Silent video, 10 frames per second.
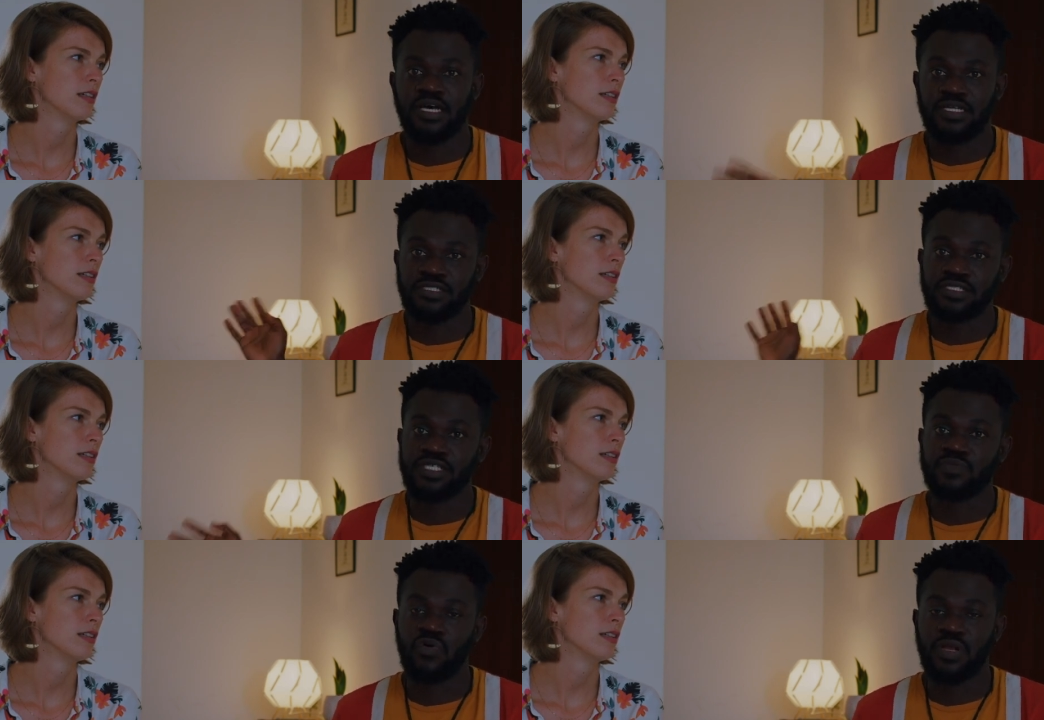Speaker 1: and
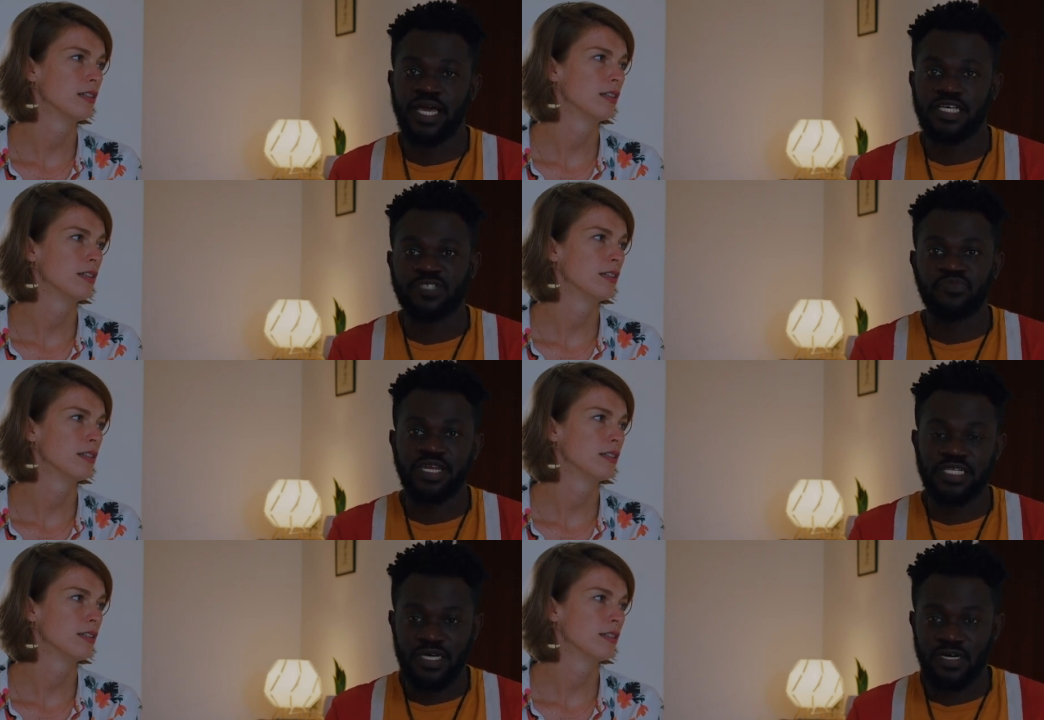she's more like
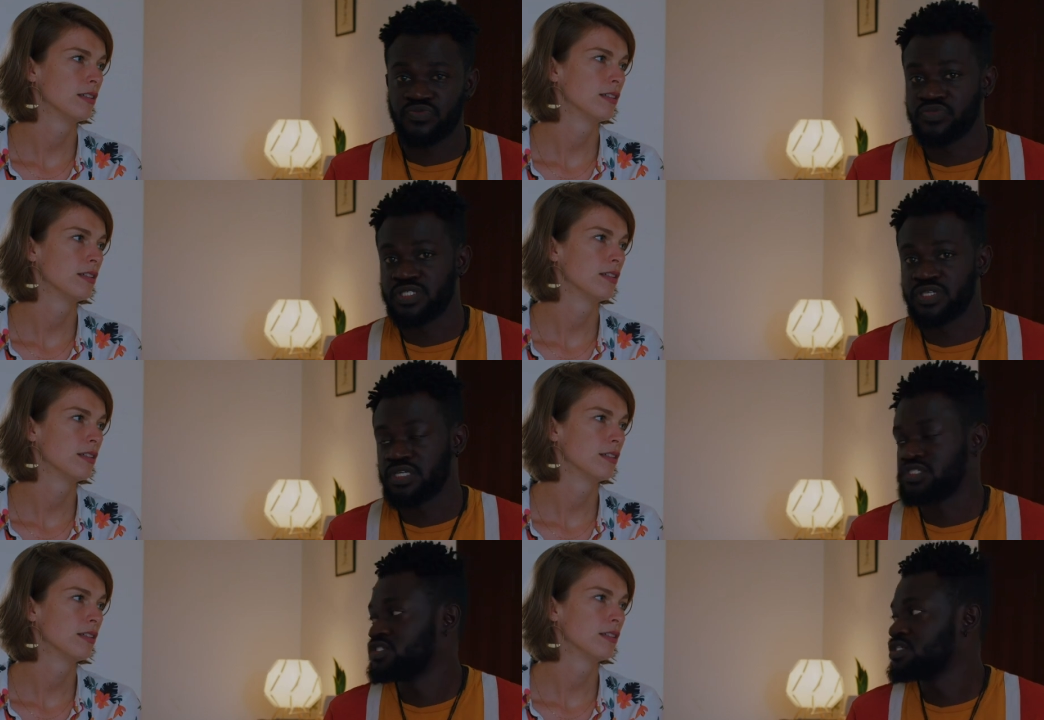spread it out
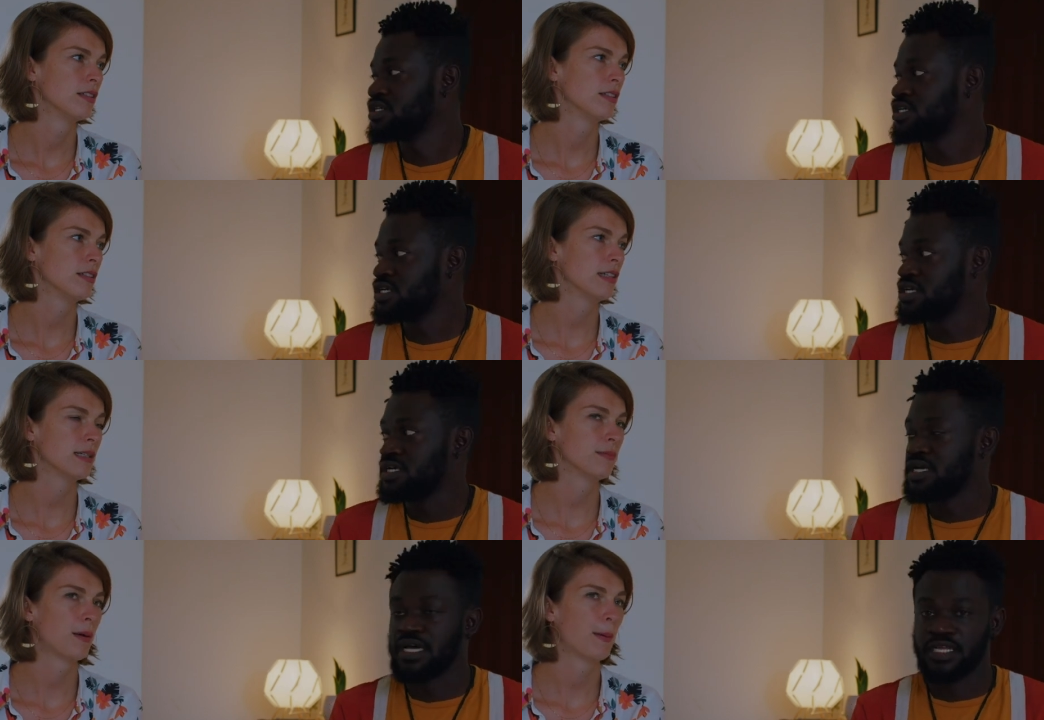research
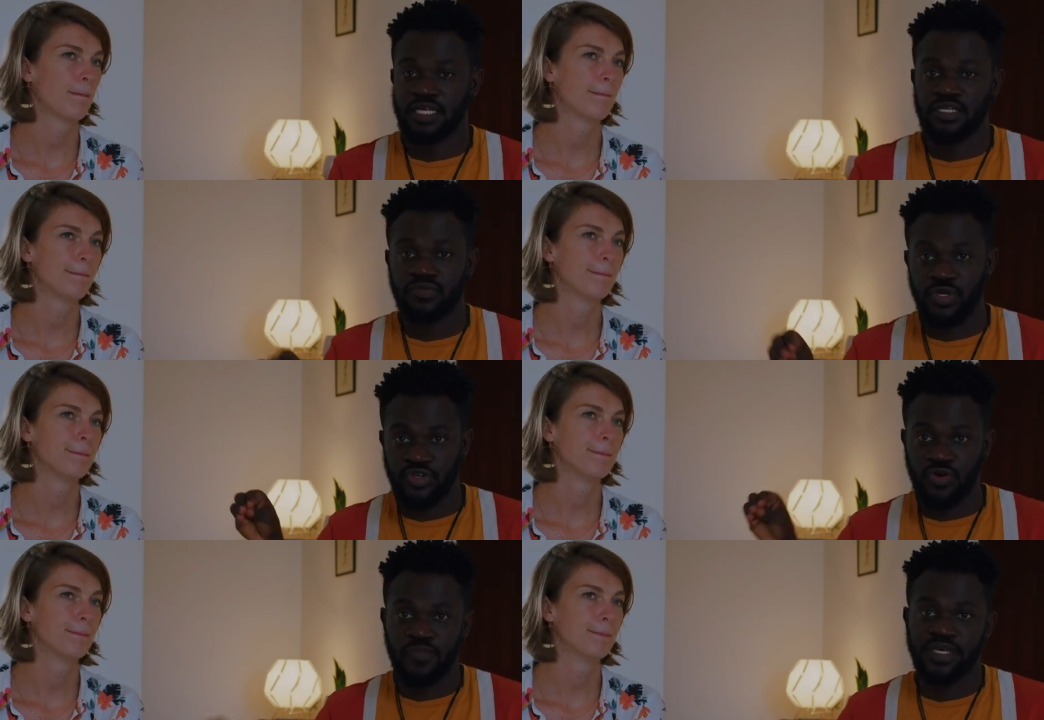yeah and then
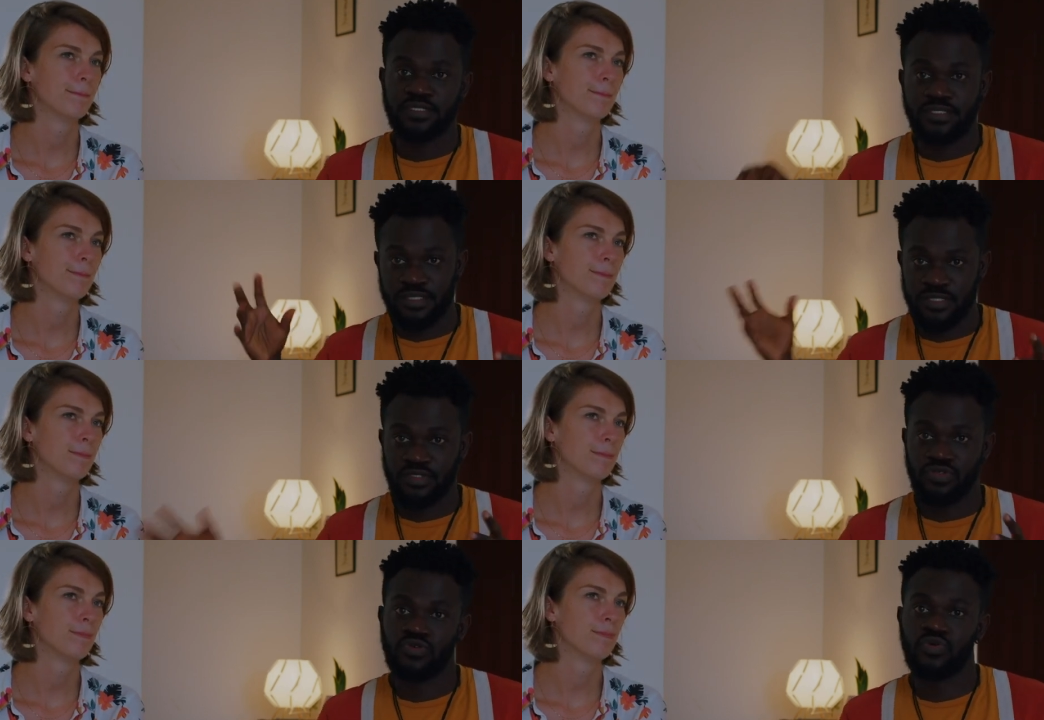when you commit
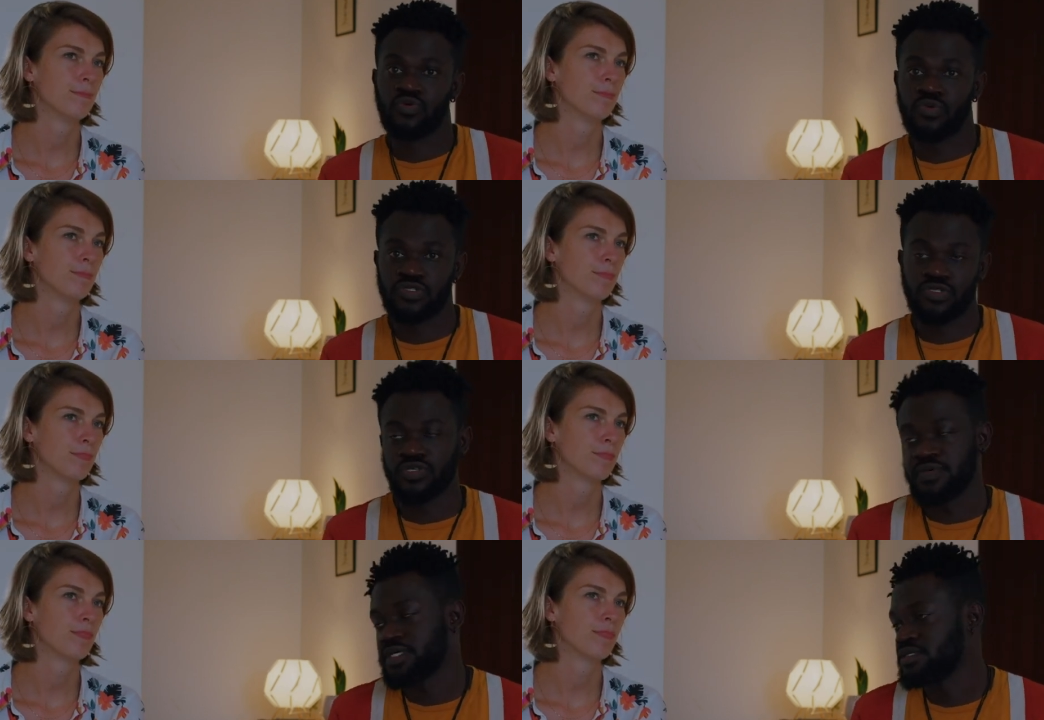you know what
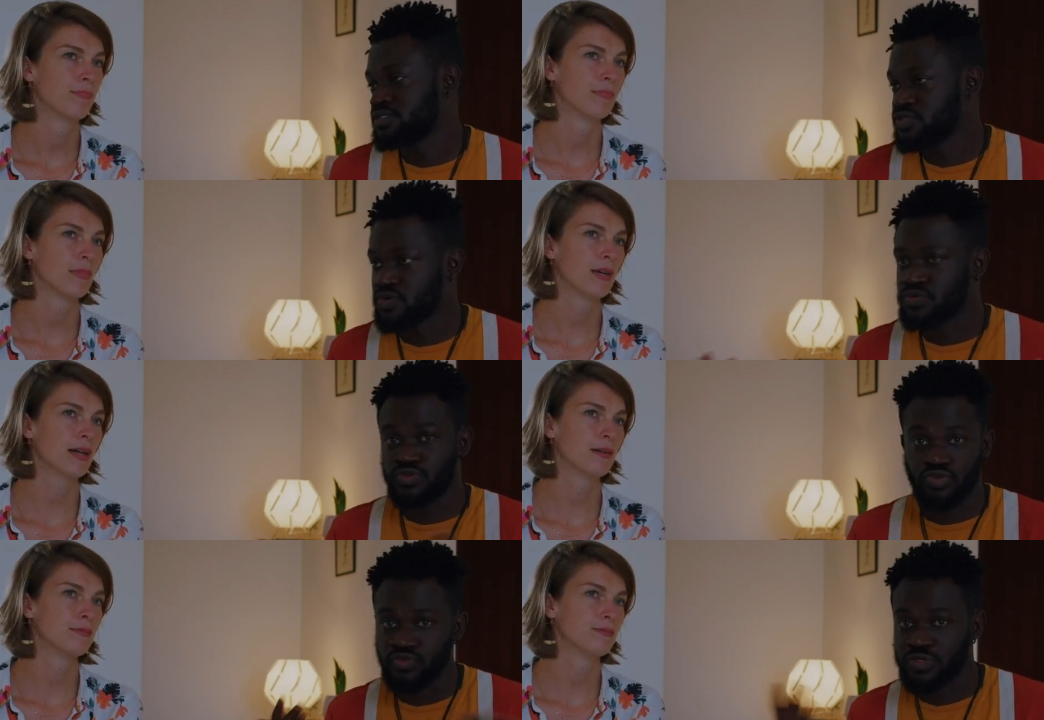you're doing so
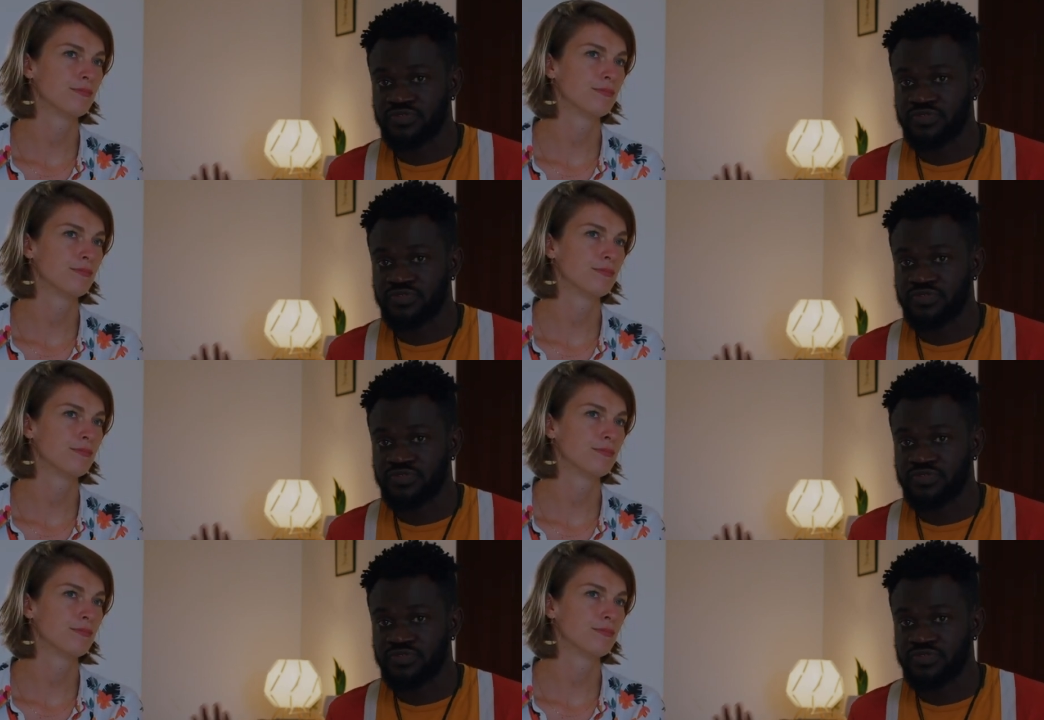yeah. two